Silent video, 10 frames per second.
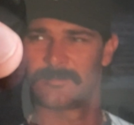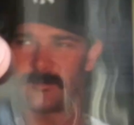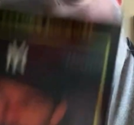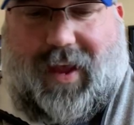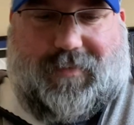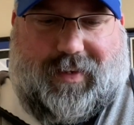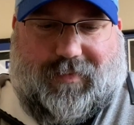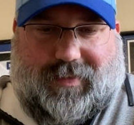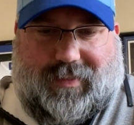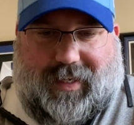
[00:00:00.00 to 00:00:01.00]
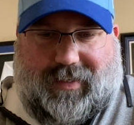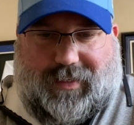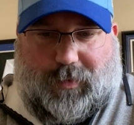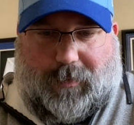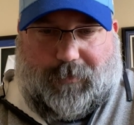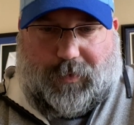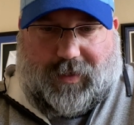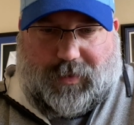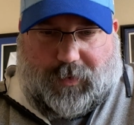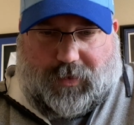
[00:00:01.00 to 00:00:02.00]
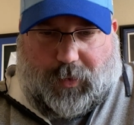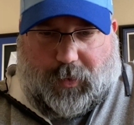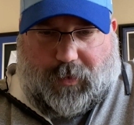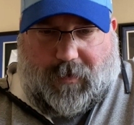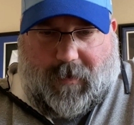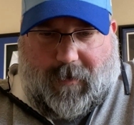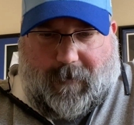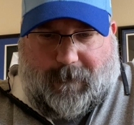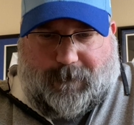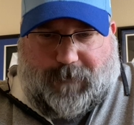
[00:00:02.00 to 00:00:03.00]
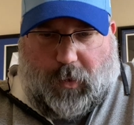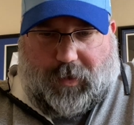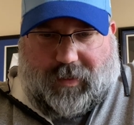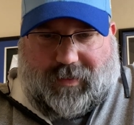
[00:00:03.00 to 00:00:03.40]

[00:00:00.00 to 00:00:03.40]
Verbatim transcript: I haven't even seen this one before. This one's cool. Focus,